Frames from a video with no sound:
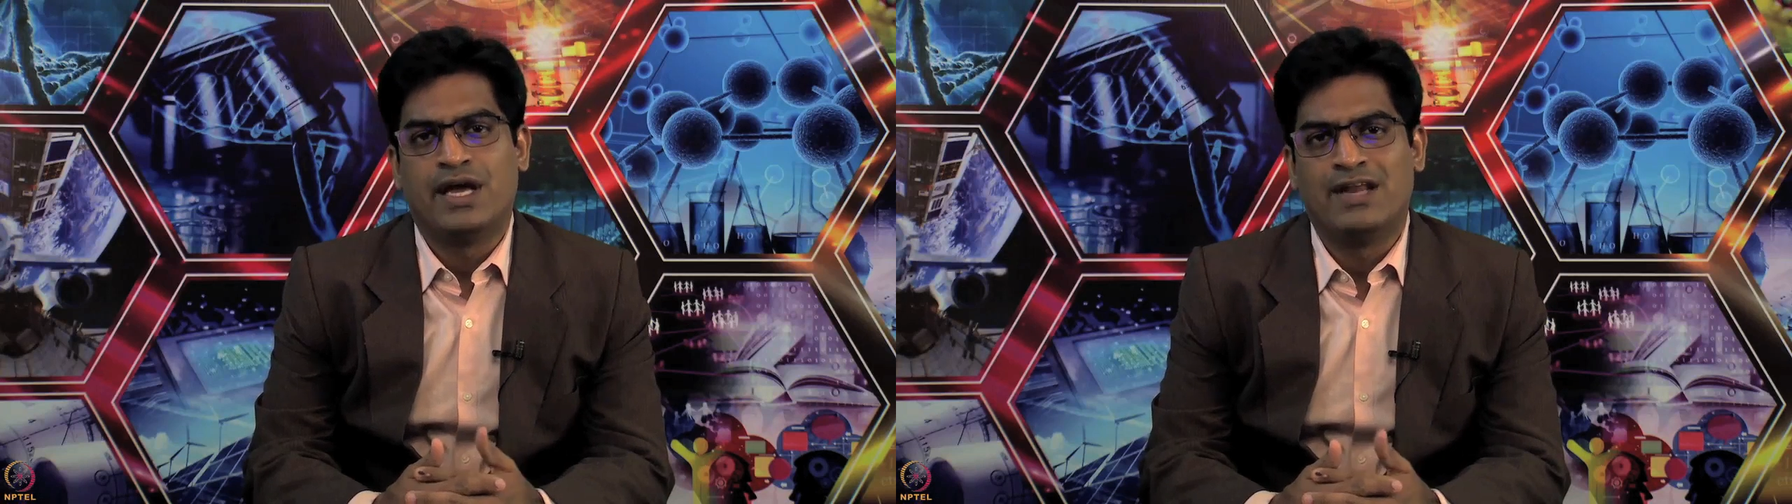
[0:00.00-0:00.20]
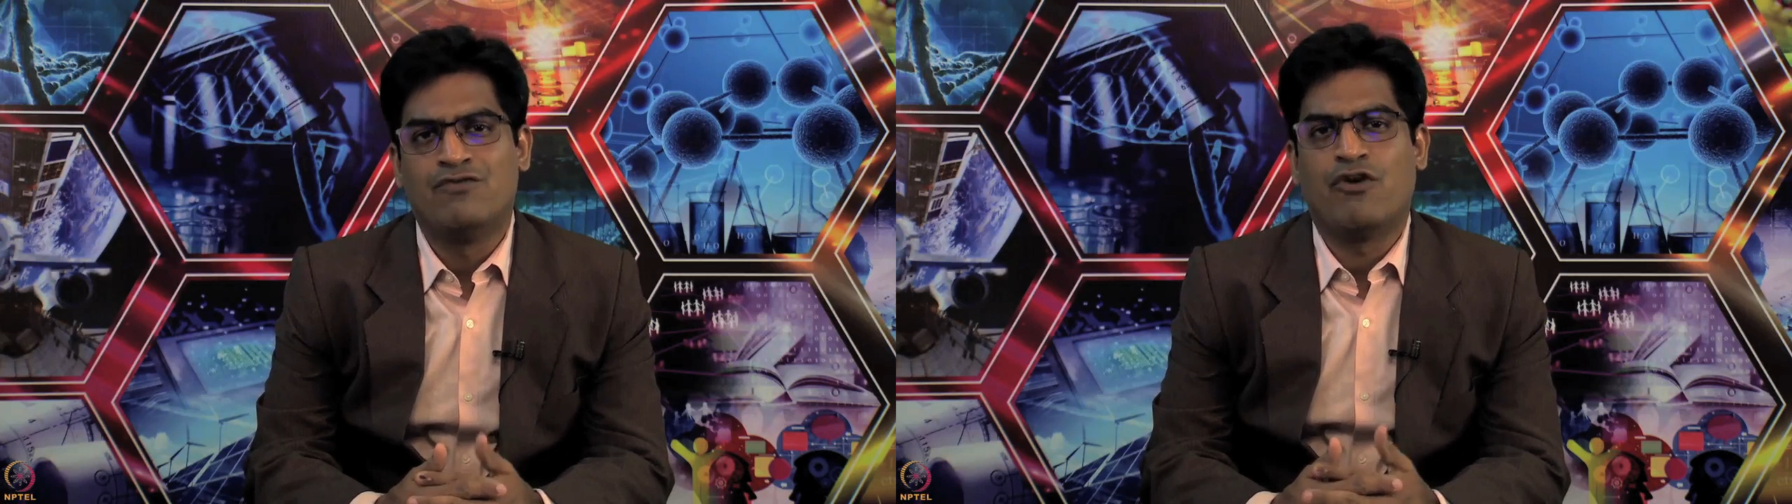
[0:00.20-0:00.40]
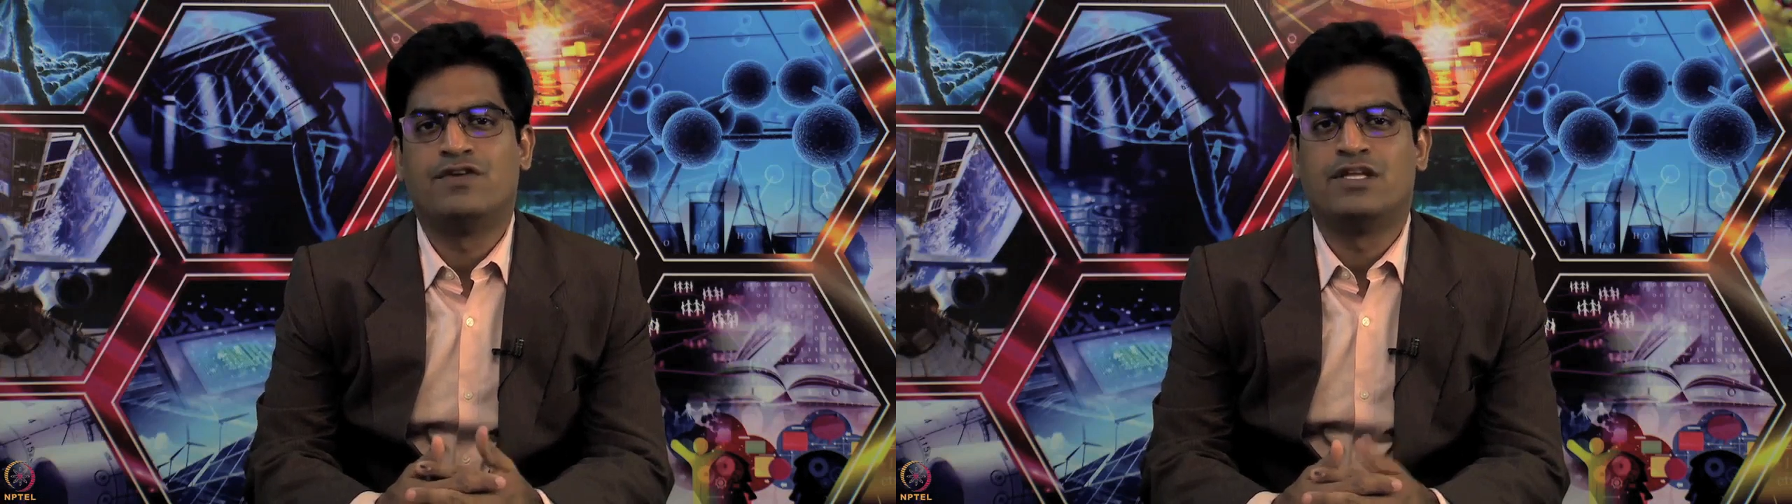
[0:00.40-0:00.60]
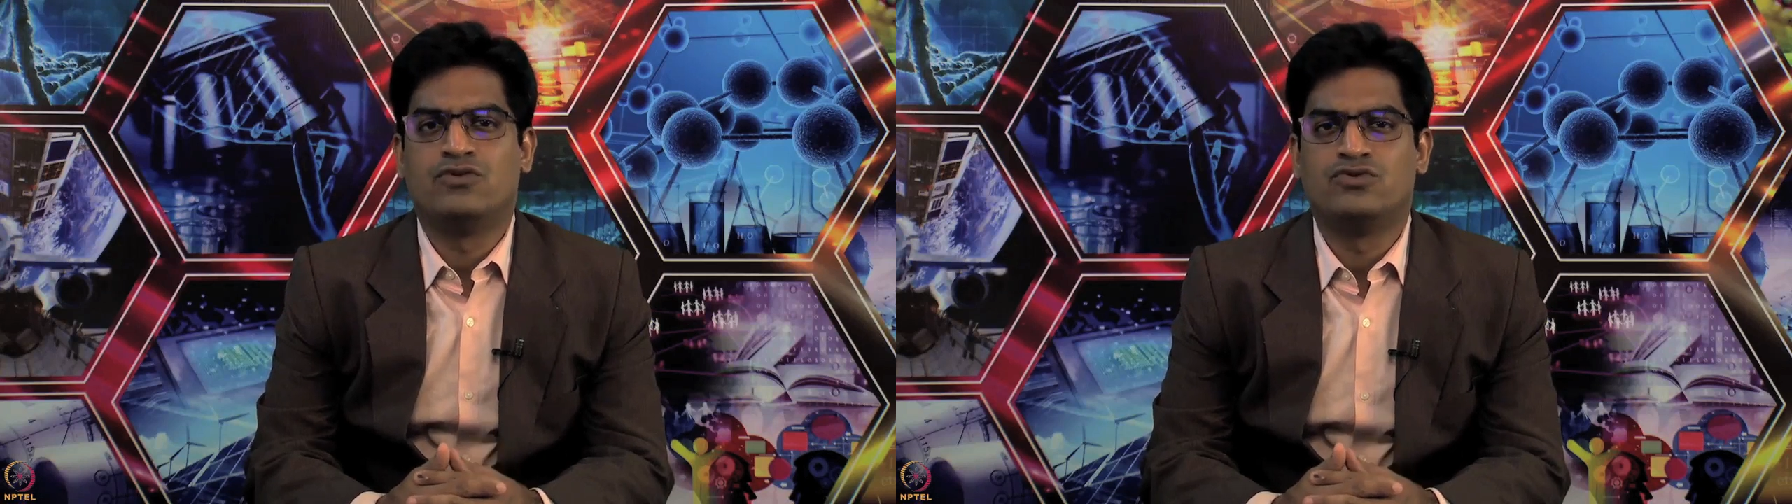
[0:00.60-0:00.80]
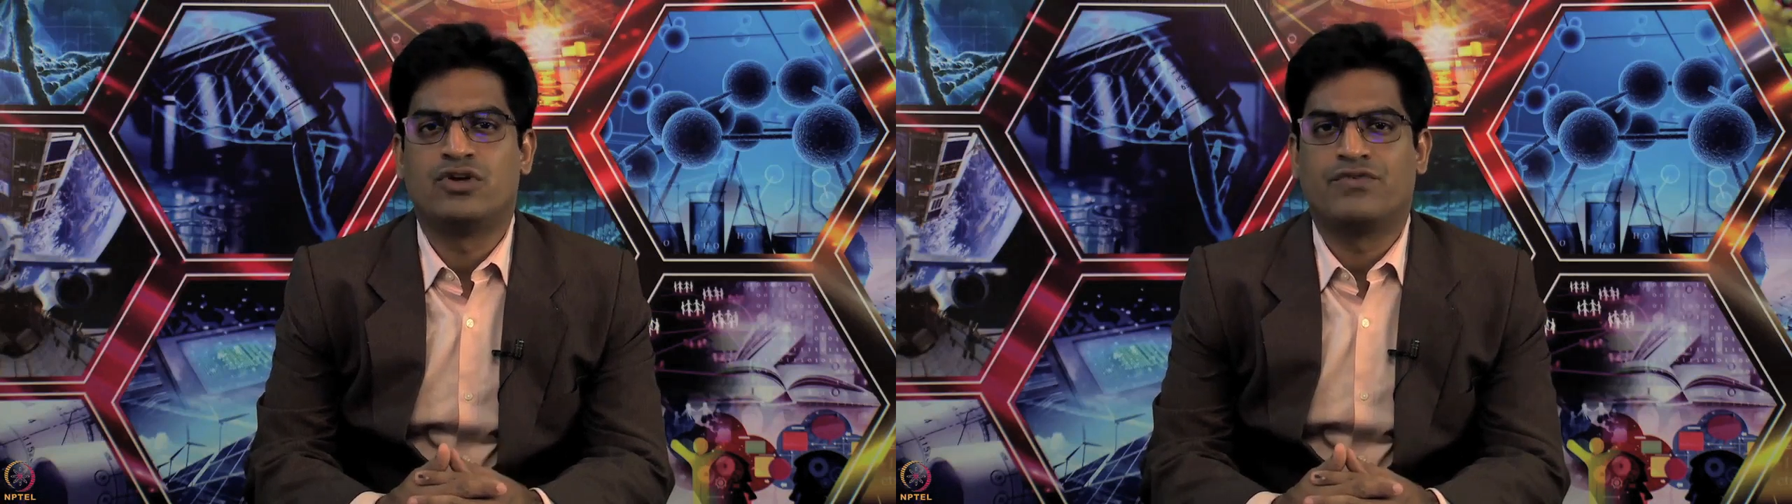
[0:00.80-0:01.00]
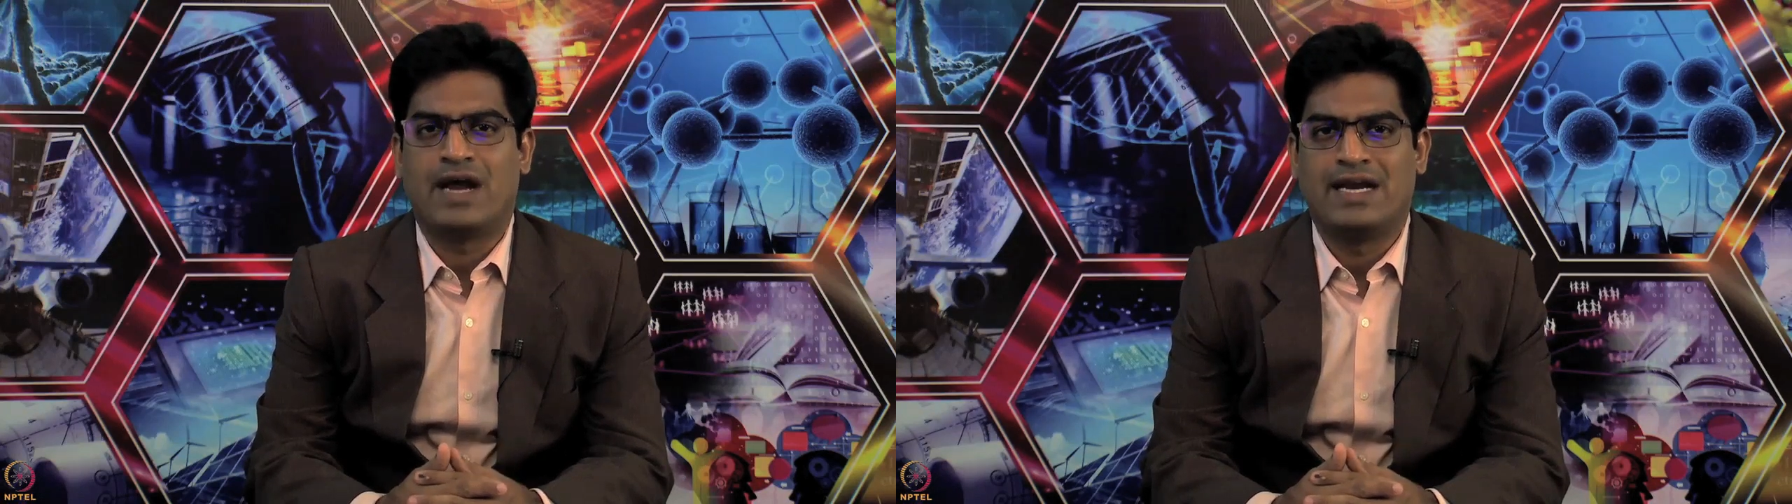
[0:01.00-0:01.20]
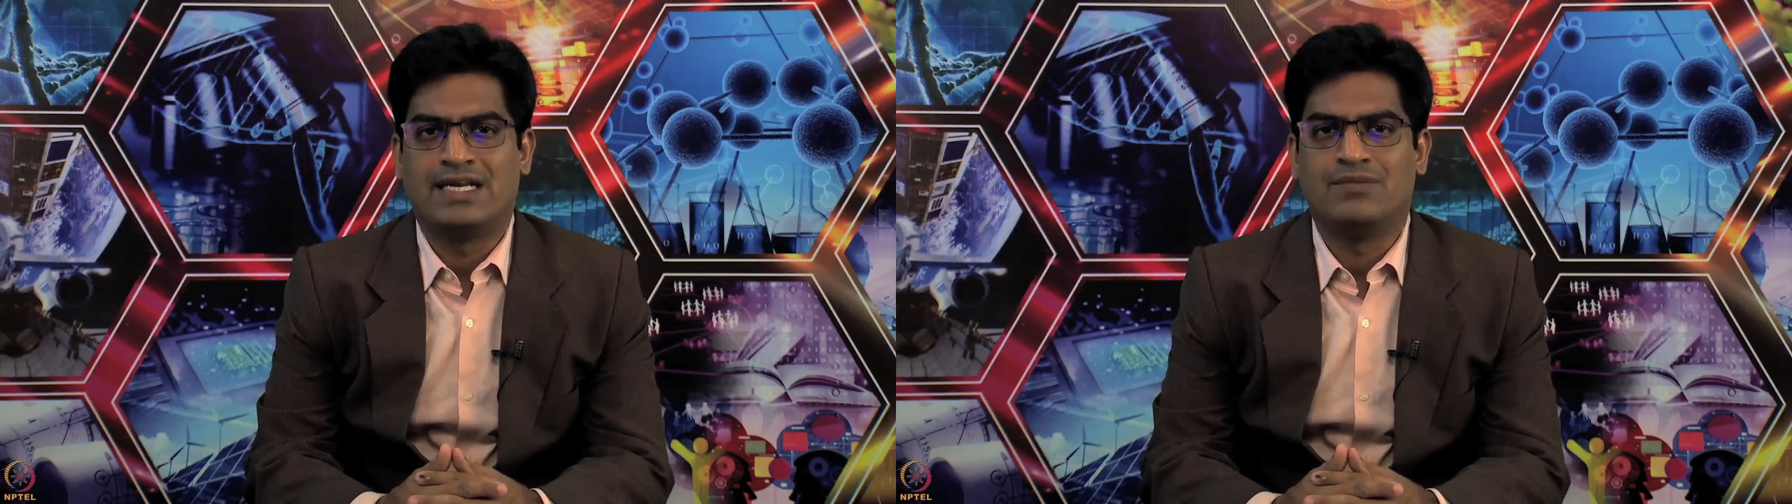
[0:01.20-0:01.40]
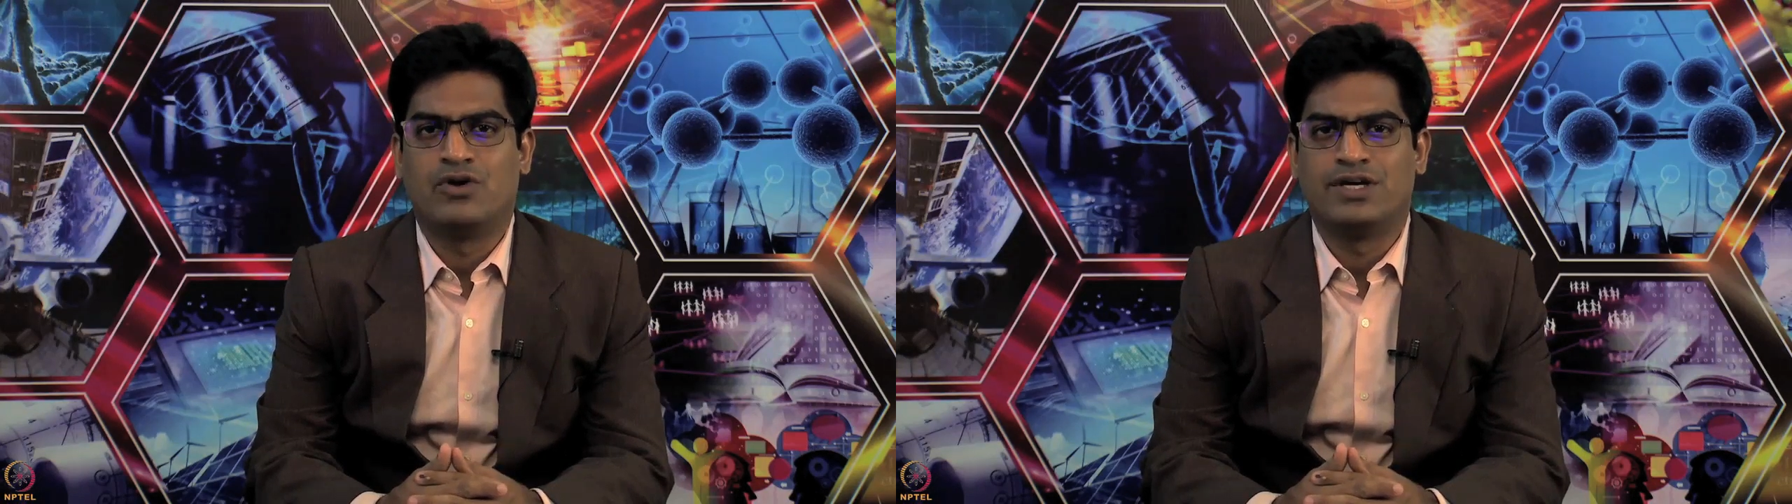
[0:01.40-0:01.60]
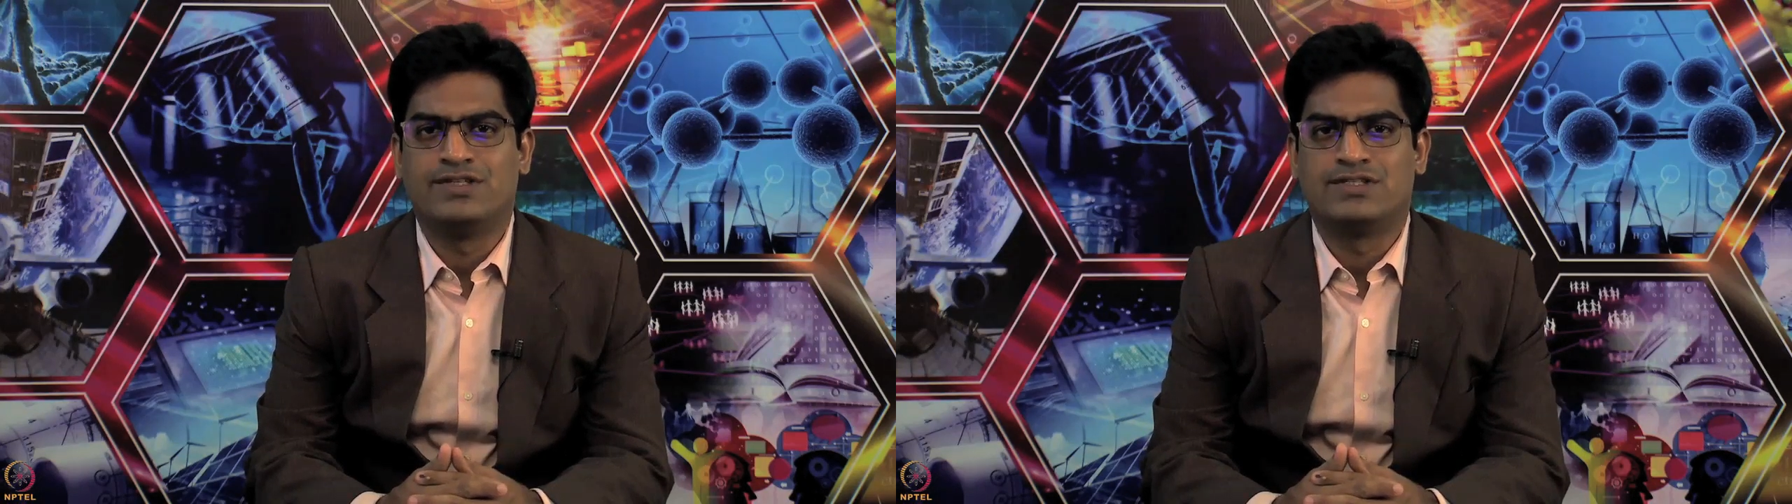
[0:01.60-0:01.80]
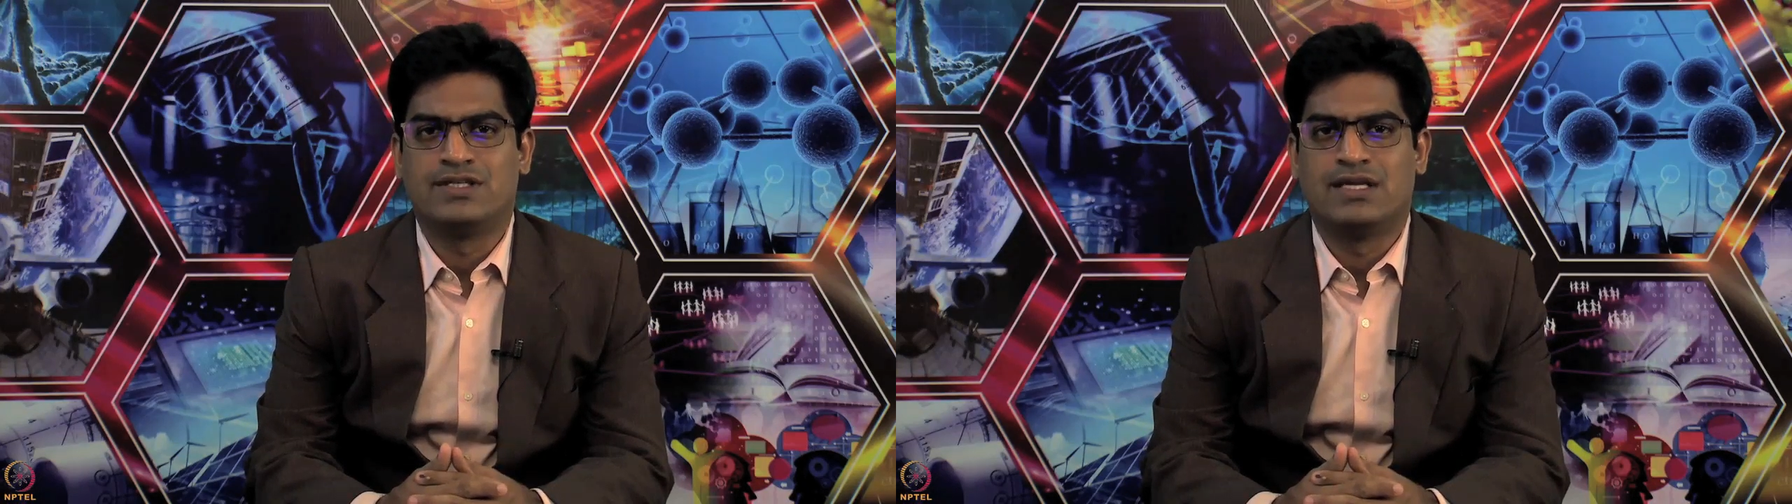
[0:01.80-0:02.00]
involve the use of
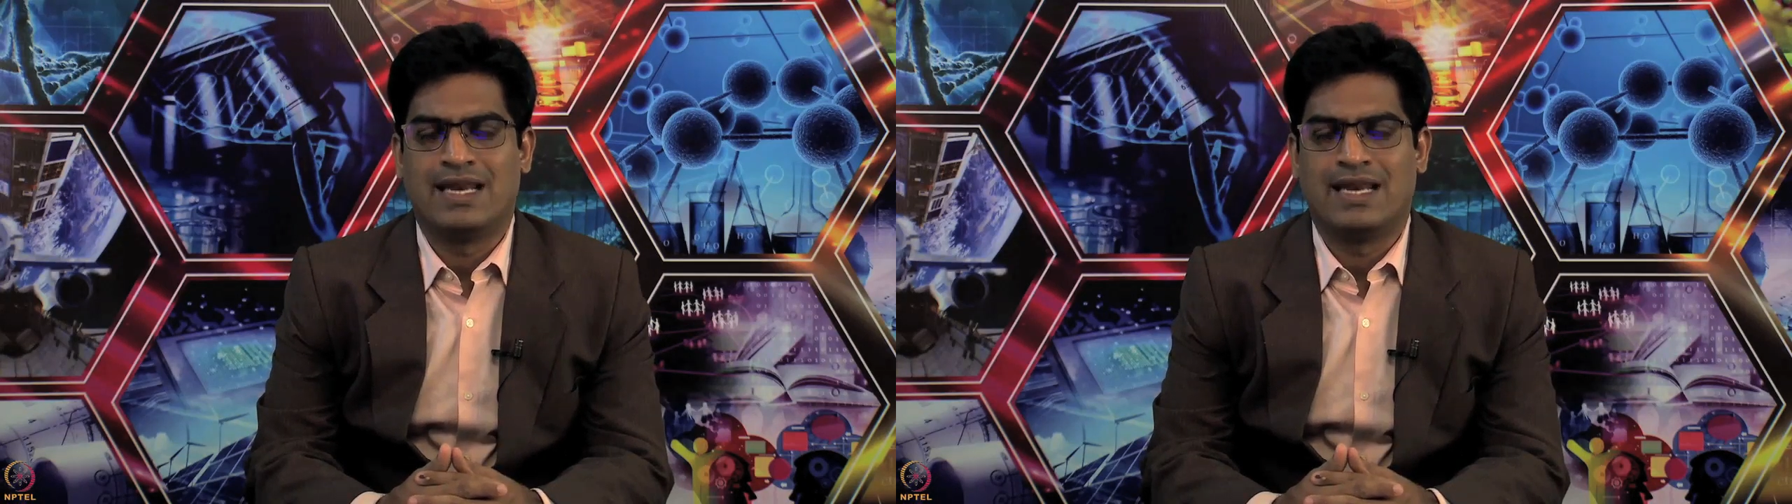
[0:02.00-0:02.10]
antibodies